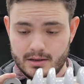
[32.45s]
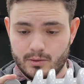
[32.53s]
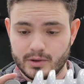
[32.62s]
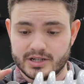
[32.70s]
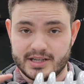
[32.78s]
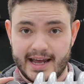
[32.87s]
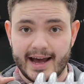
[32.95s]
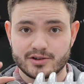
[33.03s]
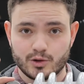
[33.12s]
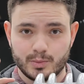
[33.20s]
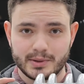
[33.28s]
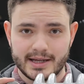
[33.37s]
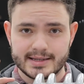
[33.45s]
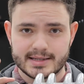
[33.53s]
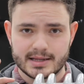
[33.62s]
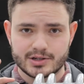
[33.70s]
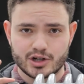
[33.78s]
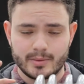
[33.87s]
which is the actual place
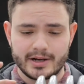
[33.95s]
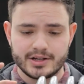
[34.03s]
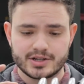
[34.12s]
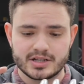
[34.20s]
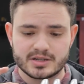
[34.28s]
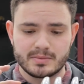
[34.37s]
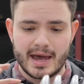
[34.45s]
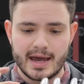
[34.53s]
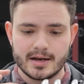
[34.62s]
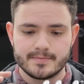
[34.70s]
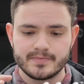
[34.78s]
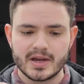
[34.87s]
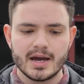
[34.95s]
that the termination is made,